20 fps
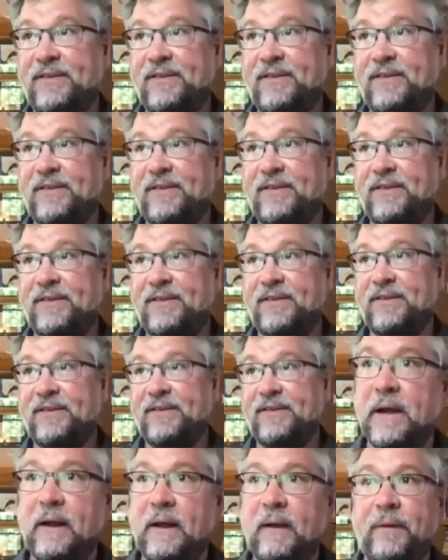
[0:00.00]
taxonomy
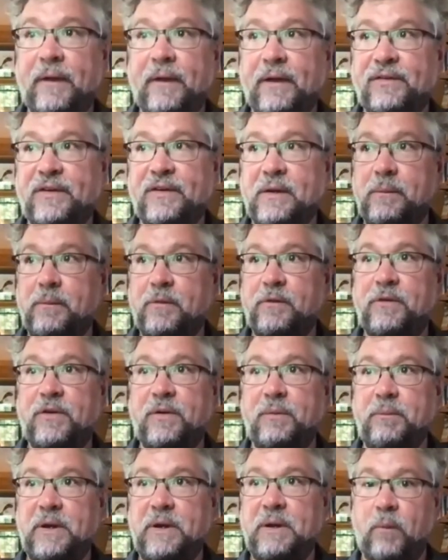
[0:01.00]
that
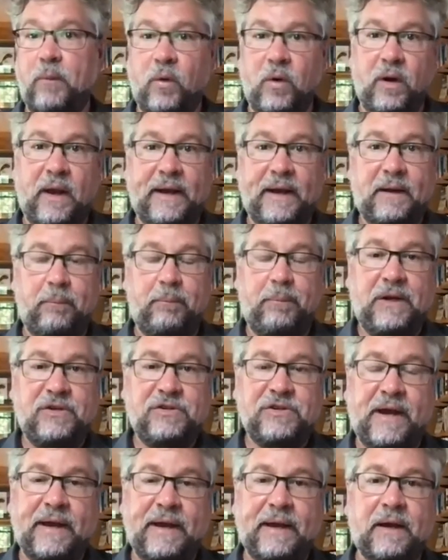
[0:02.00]
seemed to me more like a
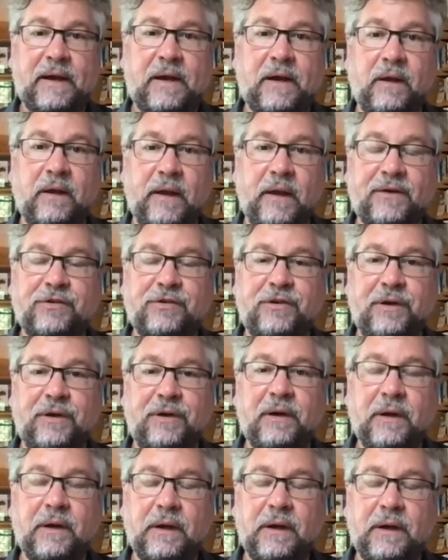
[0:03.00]
big giant
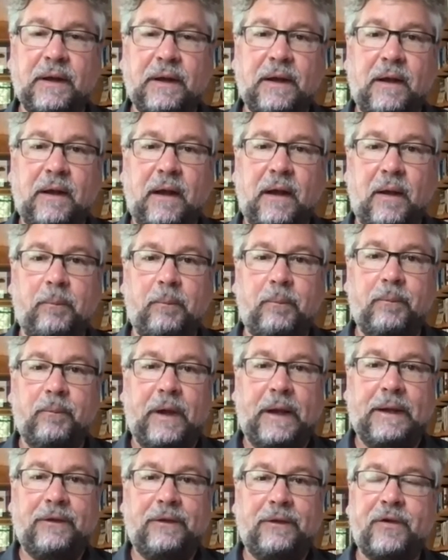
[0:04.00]
collection.
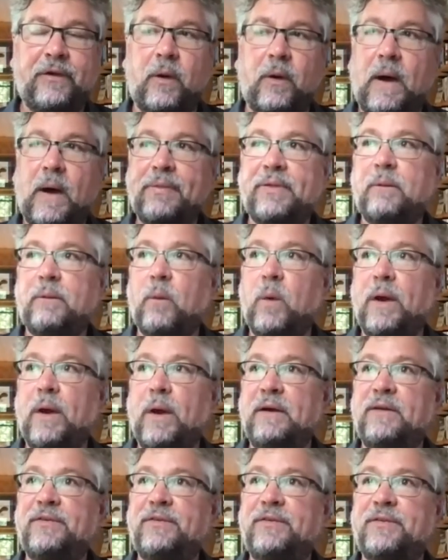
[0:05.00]
Um, and
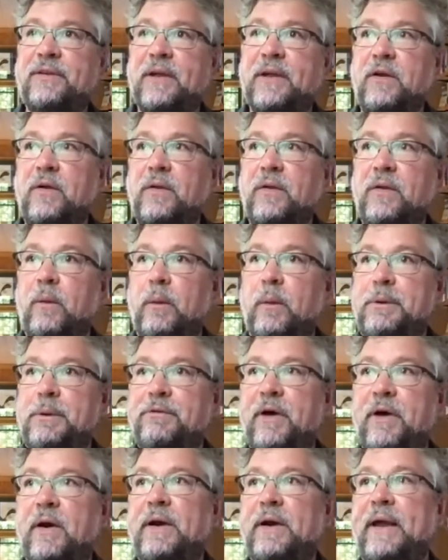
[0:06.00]
so I think what
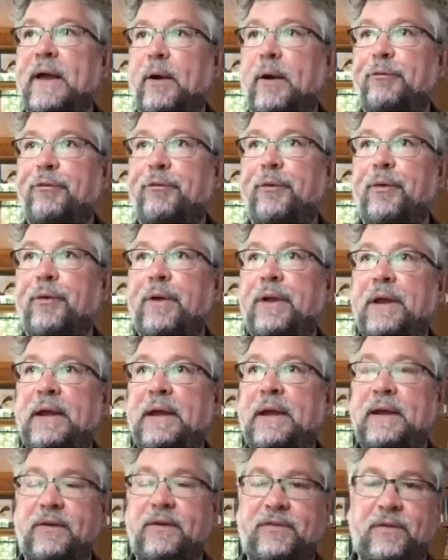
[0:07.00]
NIST can do that would be
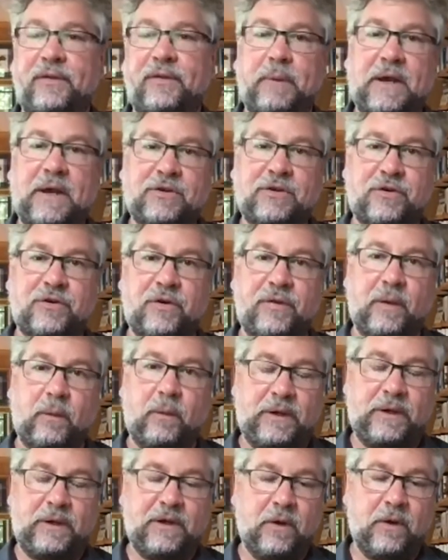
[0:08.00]
very helpful
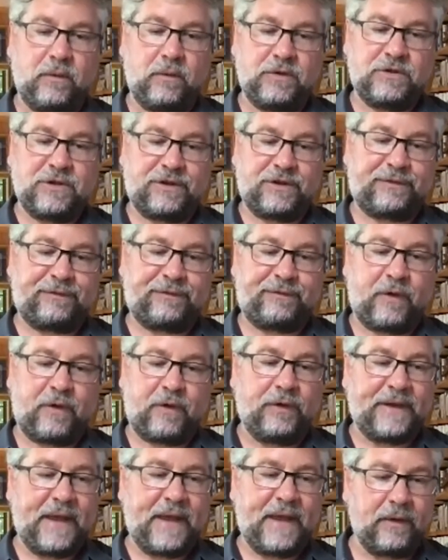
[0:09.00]
is to make sure that we
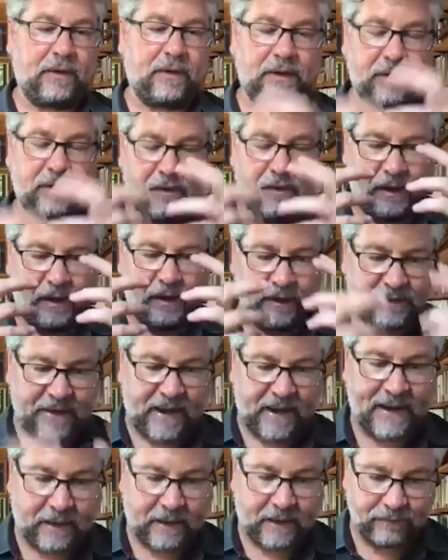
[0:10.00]
don't just fall
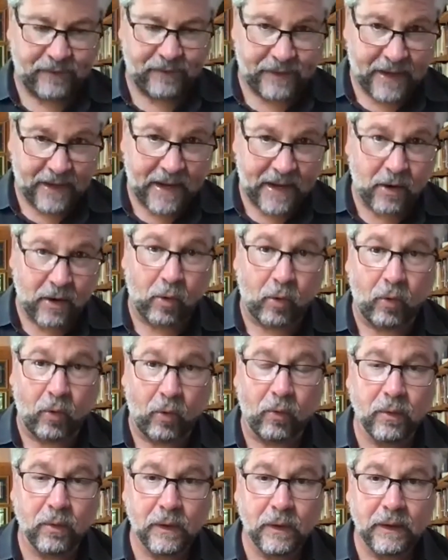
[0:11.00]
down into the attack of the
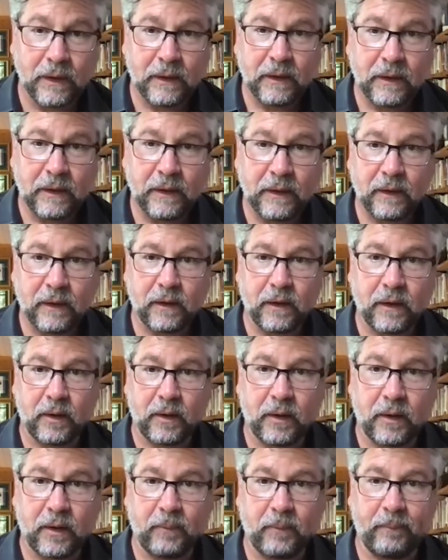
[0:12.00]
day hole
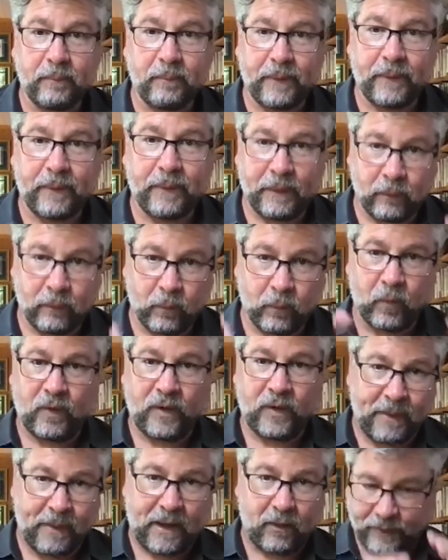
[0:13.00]
um, and worry
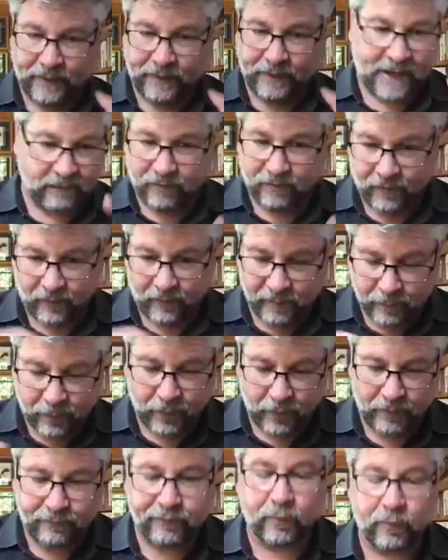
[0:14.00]
about only
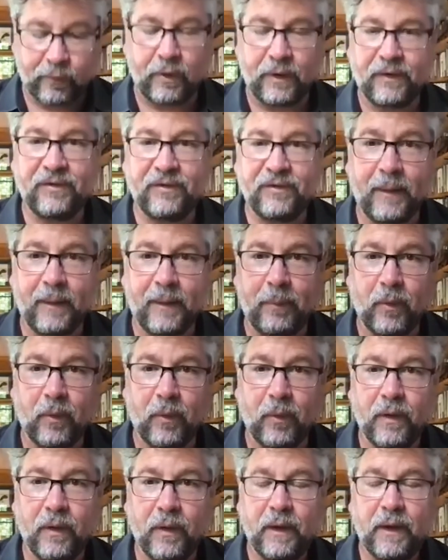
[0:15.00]
adversarial input,
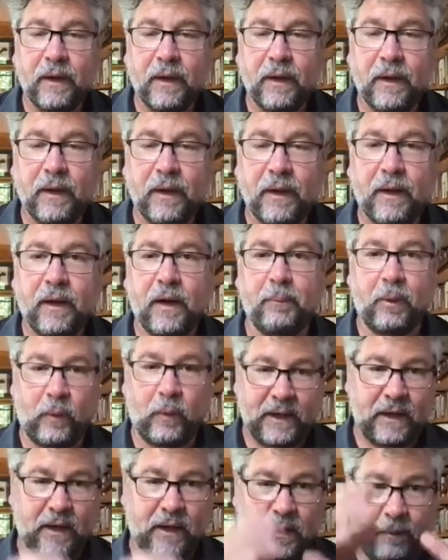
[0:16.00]
for example.
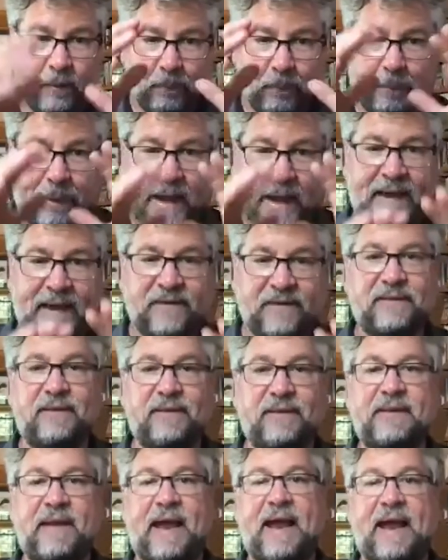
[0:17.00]
Um, but we get
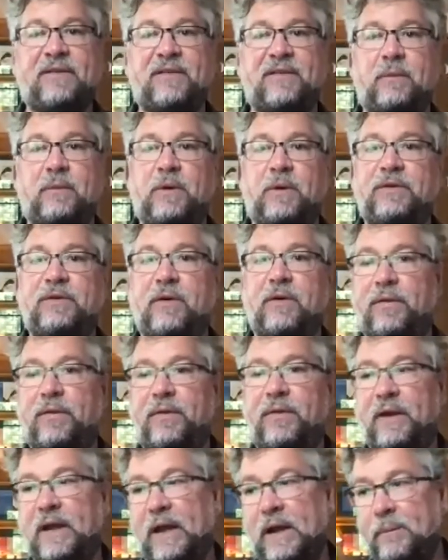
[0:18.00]
past attacks
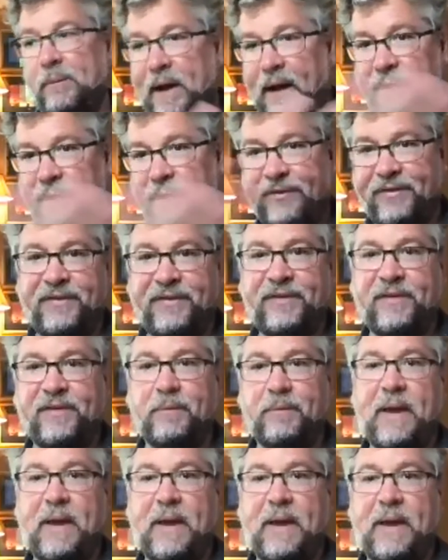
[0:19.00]
and we start thinking
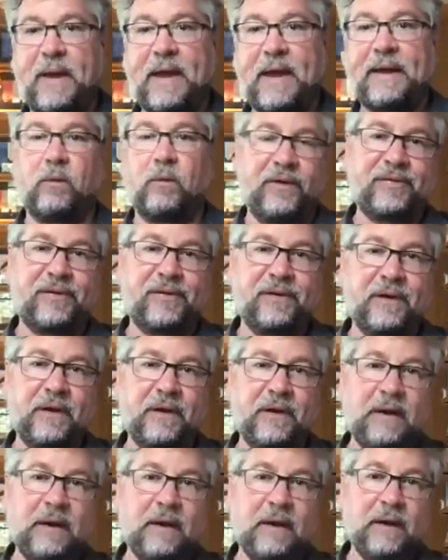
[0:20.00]
about systematic
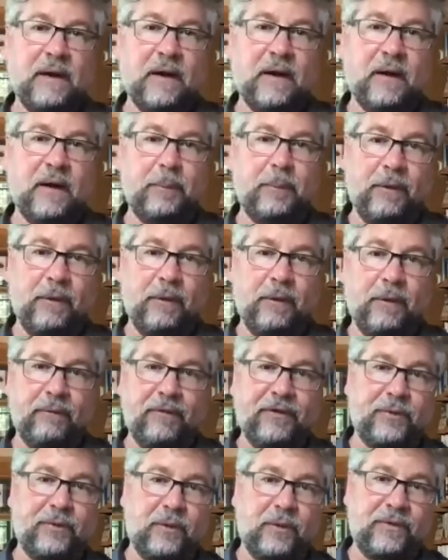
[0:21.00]
risks
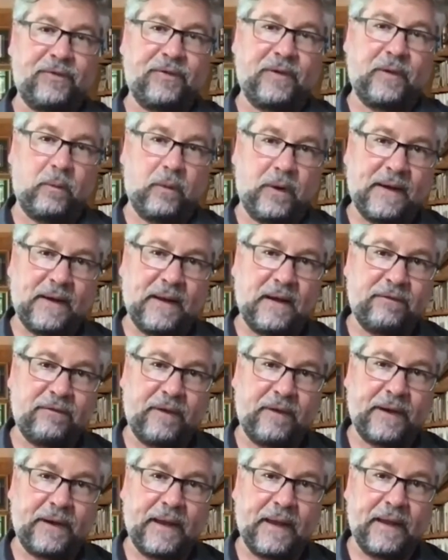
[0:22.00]
um, of the sorts that we're
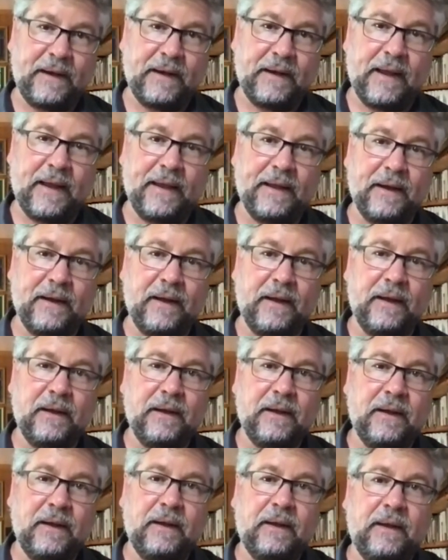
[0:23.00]
identifying at, at,
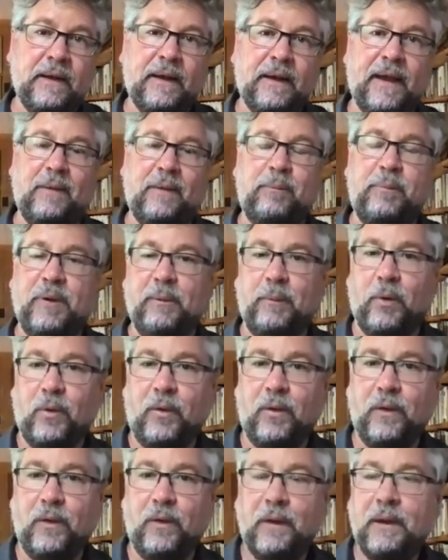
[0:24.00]
uh, at
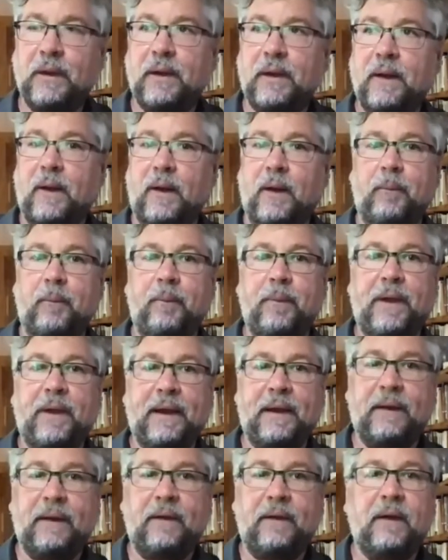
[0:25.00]
BIML. Um,
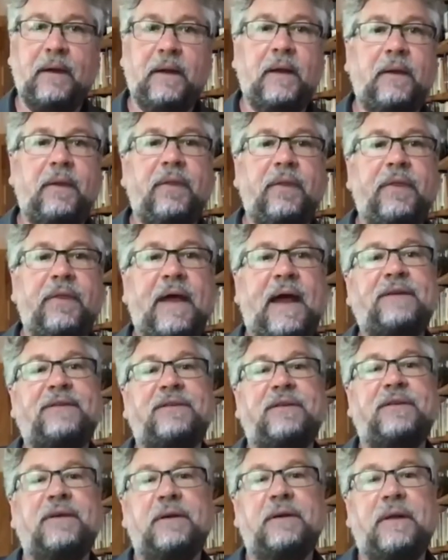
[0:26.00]
and
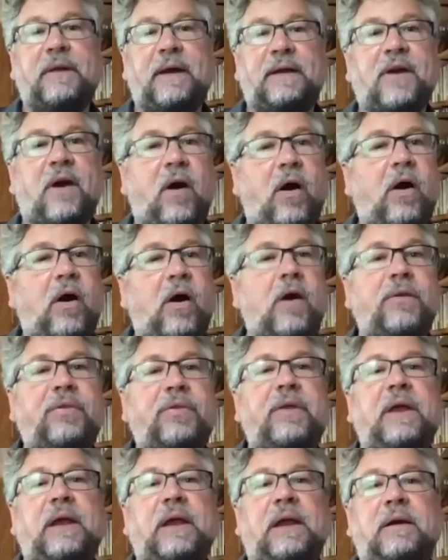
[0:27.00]
that's a, that's a hard
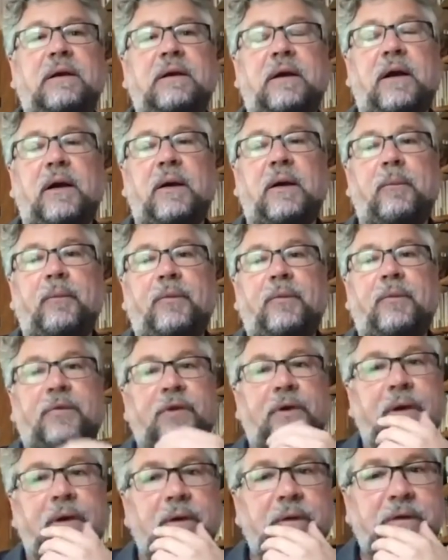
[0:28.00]
thing um,
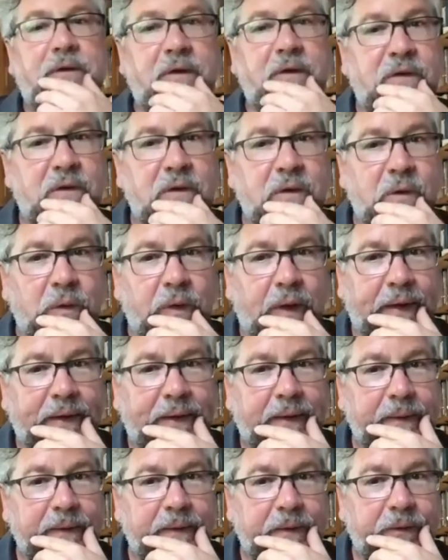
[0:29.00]
to, to do.
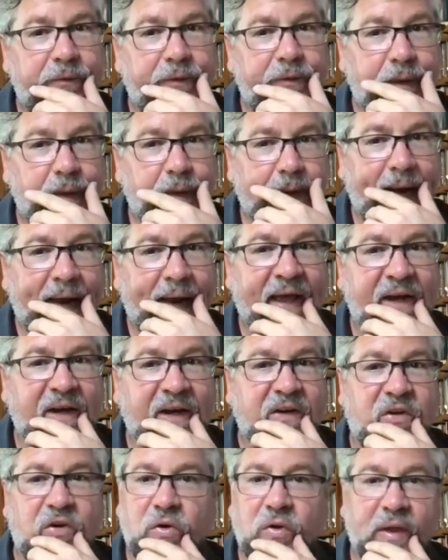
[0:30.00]
Like, uh, you know, figuring out how
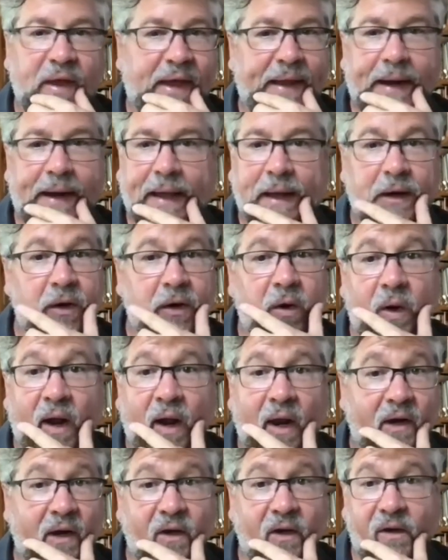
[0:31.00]
to do that, I don't know
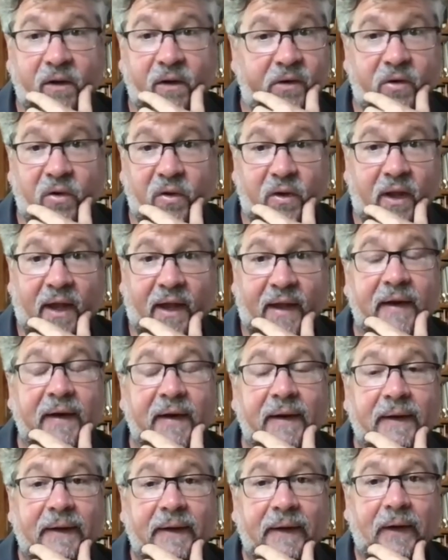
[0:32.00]
how to do that.
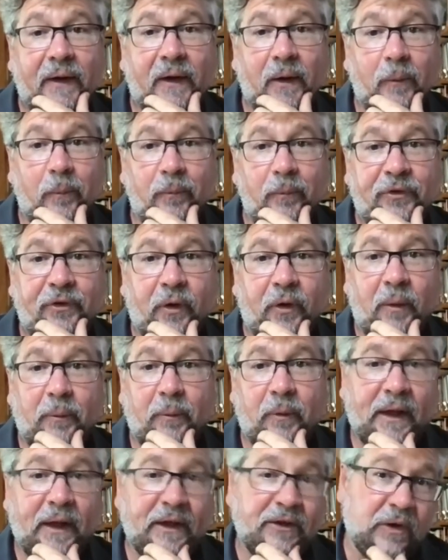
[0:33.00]
Um, so I'm
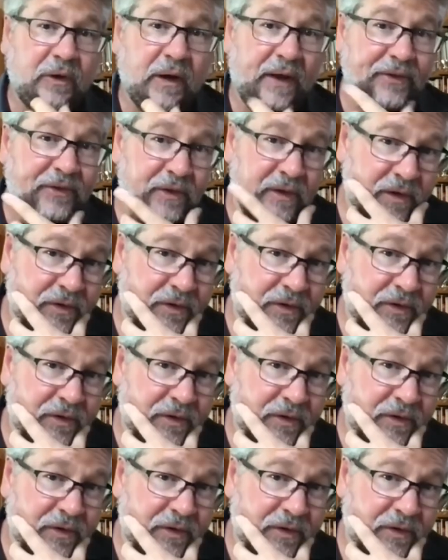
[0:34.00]
glad you guys at